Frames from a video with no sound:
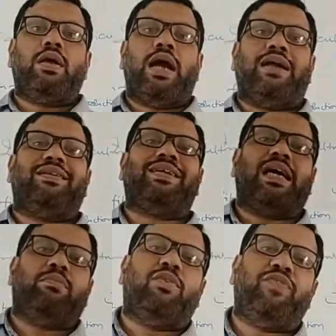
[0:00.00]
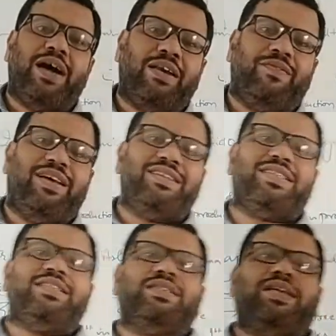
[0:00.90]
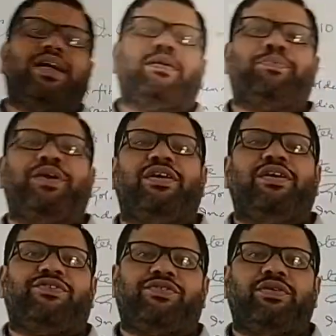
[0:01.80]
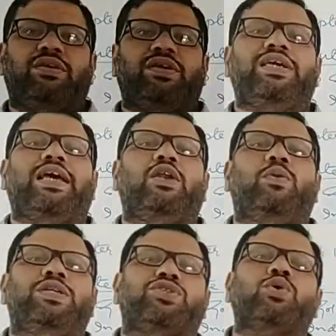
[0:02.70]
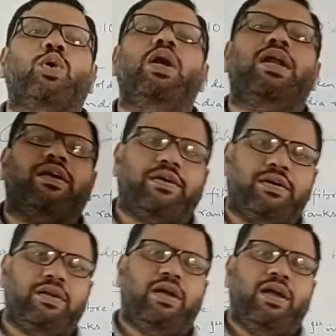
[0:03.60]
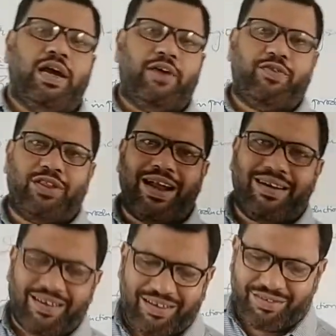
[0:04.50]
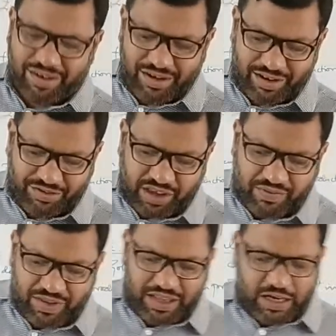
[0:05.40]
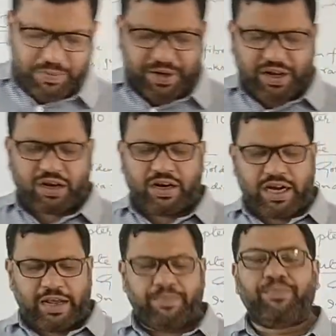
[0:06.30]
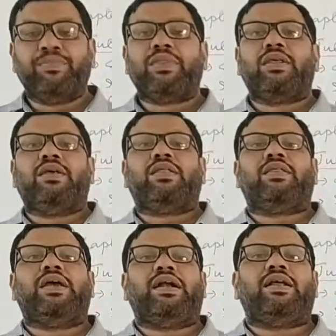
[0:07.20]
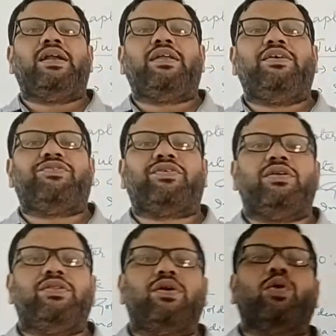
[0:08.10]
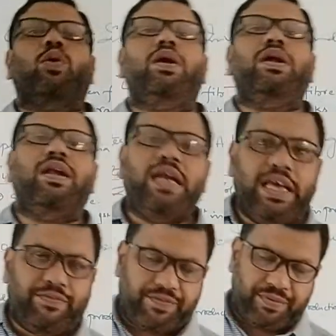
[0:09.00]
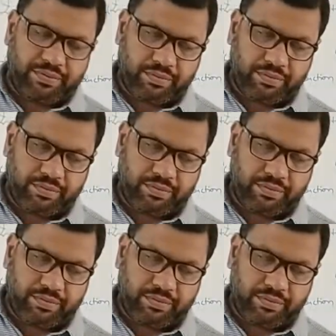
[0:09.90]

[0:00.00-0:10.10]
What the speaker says: at the time of harvest, it appears yellowish golden. And for that reason, it is given that particular name, that it is the golden leaf.